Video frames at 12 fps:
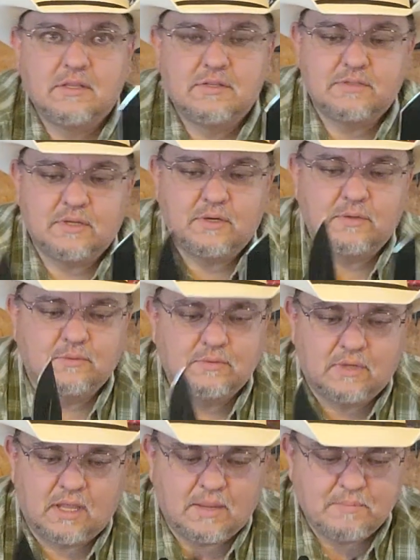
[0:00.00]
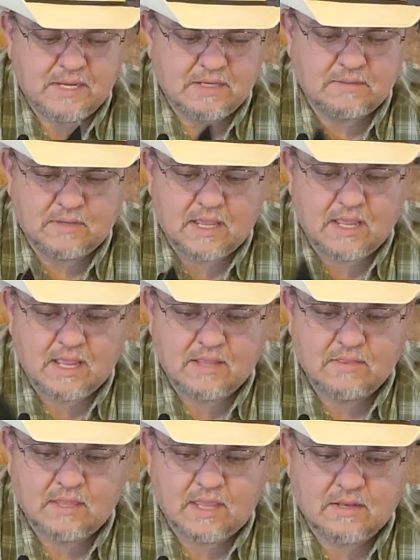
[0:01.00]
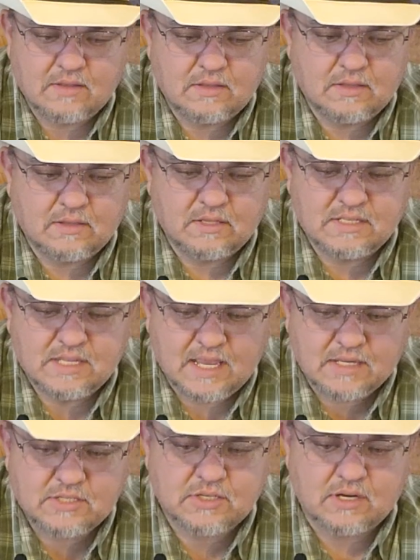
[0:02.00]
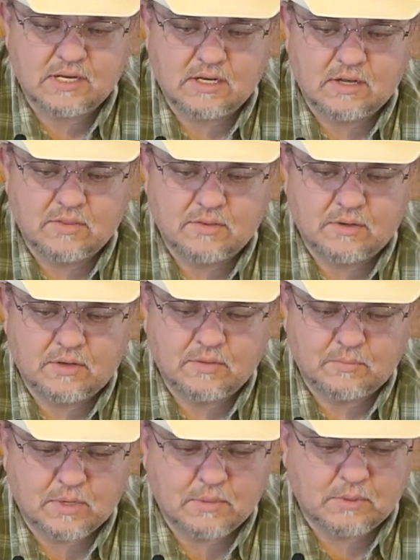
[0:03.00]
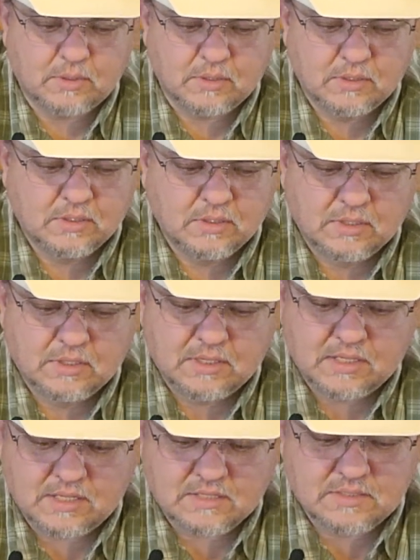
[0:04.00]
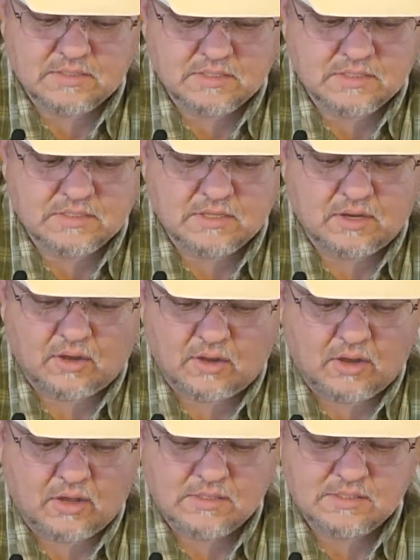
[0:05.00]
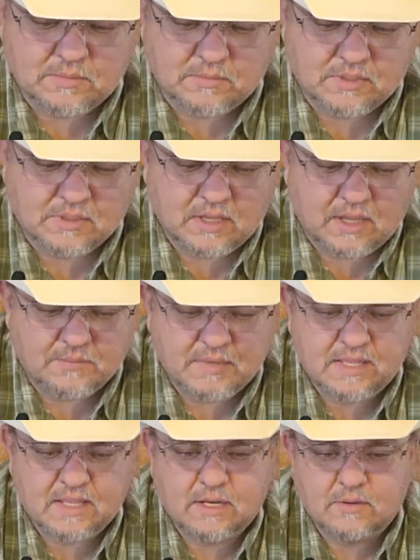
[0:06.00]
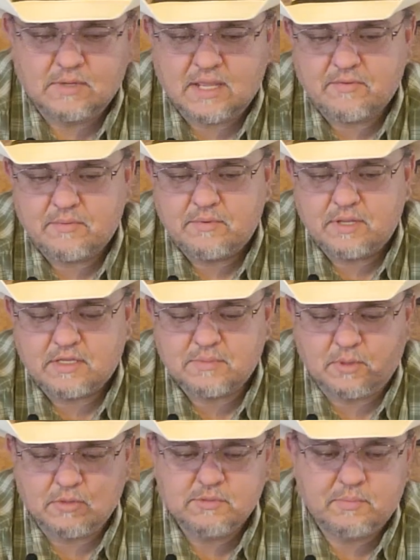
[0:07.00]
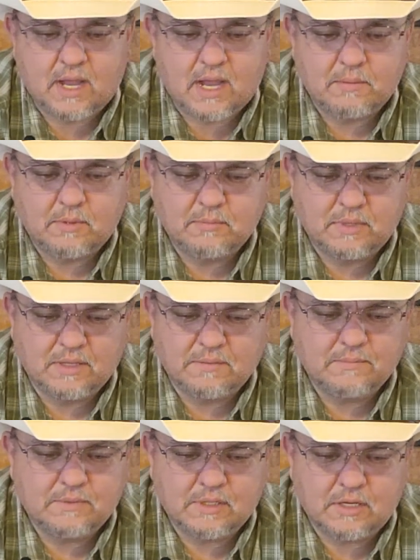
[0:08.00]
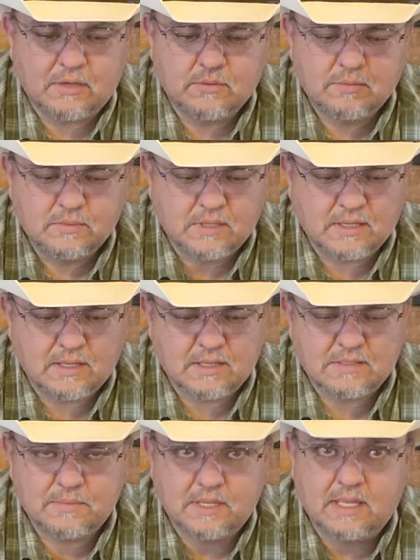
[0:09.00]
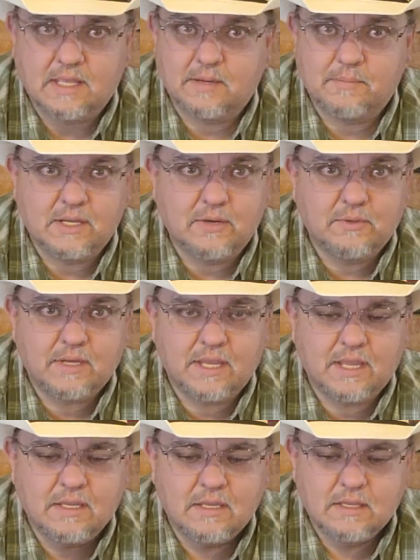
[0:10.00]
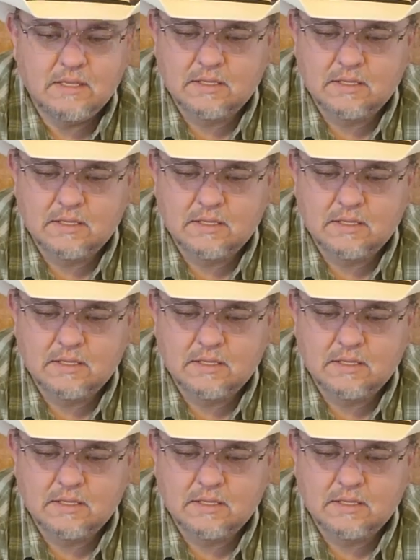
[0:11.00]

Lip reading: So, I mean, and the texturing on the rubber is just awesome. I mean, they don't have an exposed pommel, but it'll be okay.